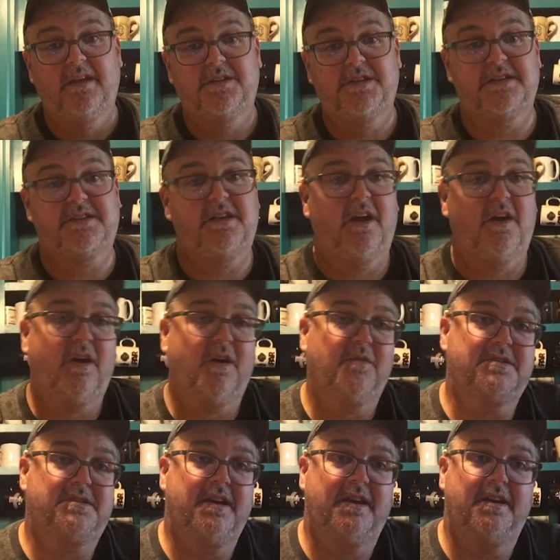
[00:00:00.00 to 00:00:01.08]
Chase and I are
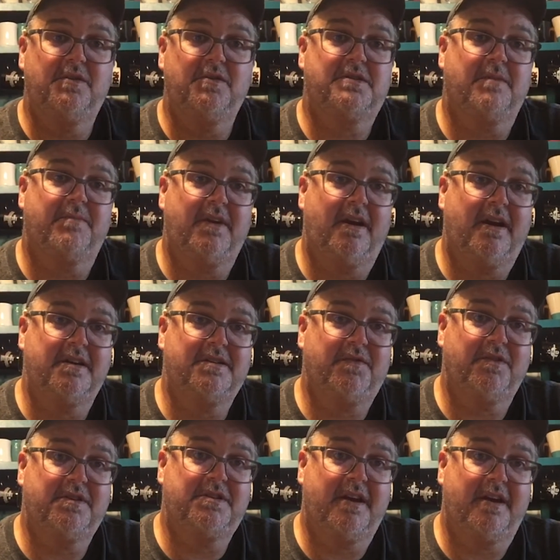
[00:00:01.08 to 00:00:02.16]
always saying do something nice for
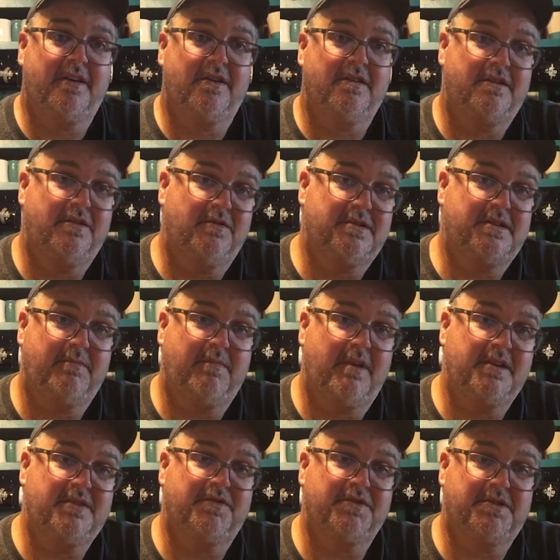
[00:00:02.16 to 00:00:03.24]
each other, doing something
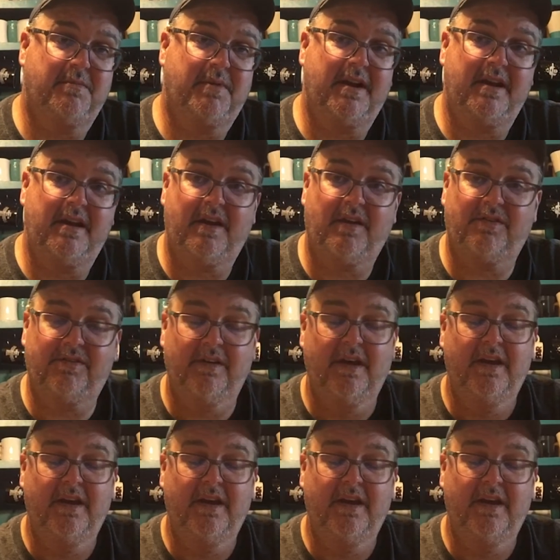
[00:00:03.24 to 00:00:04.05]
nice for somebody else.